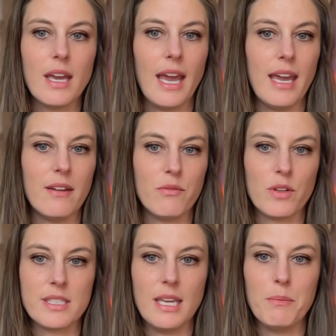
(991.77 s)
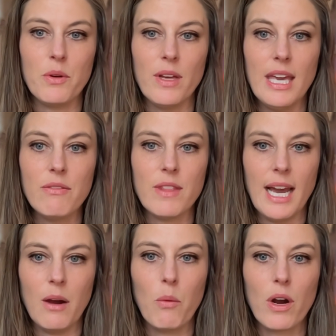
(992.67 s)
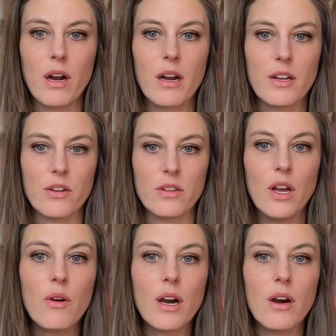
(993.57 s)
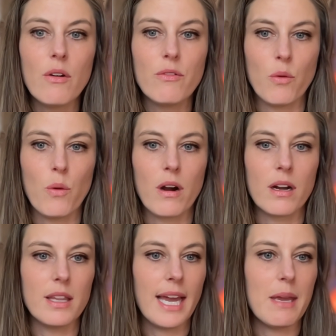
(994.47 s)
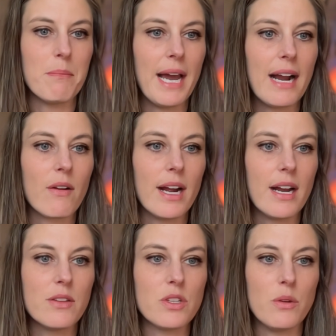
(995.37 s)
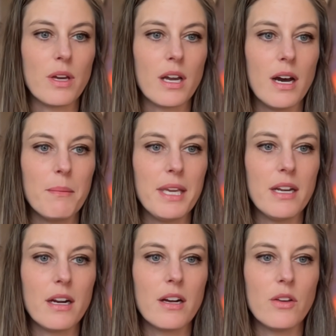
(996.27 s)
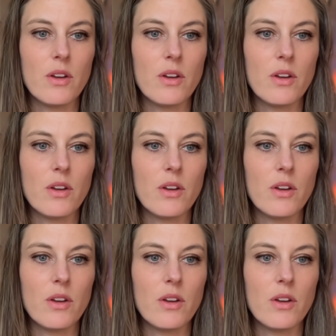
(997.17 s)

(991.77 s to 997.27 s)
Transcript: And for example, if that were your logo for light backgrounds, you can come here, you